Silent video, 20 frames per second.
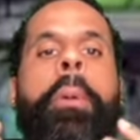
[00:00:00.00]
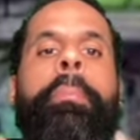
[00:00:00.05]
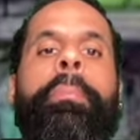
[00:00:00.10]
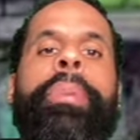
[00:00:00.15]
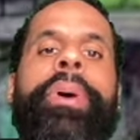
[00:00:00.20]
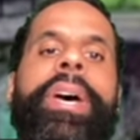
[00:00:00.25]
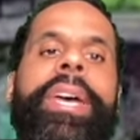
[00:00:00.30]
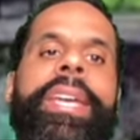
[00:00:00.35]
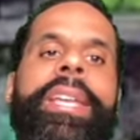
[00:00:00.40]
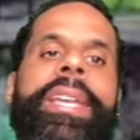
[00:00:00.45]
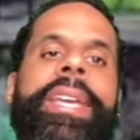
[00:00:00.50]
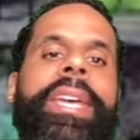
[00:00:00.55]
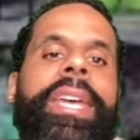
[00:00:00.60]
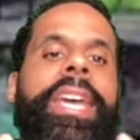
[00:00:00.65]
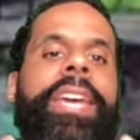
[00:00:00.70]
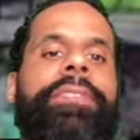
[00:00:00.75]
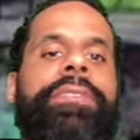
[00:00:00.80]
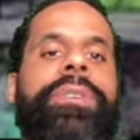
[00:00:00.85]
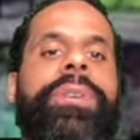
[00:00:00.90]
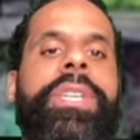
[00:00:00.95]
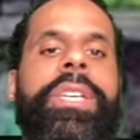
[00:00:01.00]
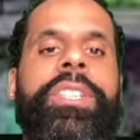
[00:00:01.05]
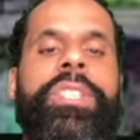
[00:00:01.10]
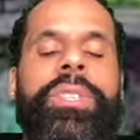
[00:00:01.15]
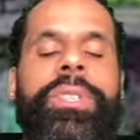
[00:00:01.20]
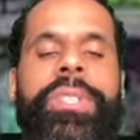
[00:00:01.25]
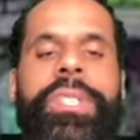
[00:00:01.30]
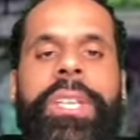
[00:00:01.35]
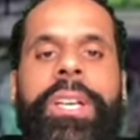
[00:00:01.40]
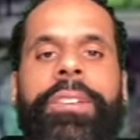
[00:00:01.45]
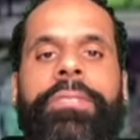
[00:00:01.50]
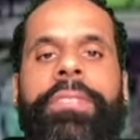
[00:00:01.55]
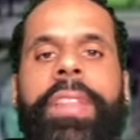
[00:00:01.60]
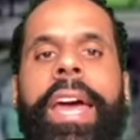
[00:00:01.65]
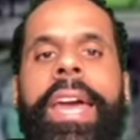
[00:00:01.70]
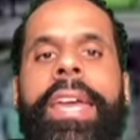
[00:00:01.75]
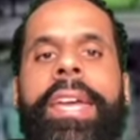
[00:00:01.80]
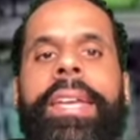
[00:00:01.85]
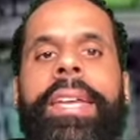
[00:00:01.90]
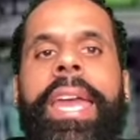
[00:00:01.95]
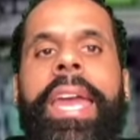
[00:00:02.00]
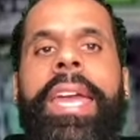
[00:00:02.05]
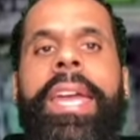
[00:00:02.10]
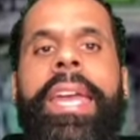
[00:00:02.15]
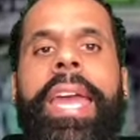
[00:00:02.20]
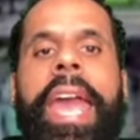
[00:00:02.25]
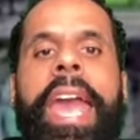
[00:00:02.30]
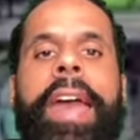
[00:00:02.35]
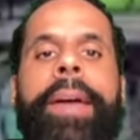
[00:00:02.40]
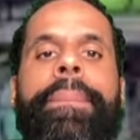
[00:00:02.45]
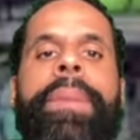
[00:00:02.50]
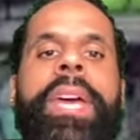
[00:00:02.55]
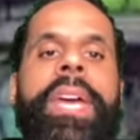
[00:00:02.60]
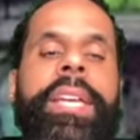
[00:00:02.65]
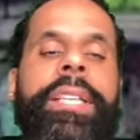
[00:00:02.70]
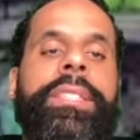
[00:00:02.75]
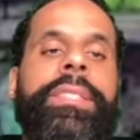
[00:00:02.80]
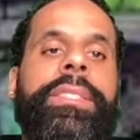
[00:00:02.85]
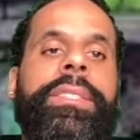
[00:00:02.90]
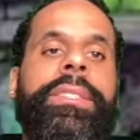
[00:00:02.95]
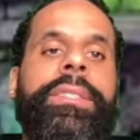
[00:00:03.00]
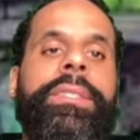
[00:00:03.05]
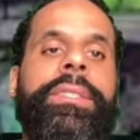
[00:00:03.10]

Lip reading: But if you get yourself like a Amex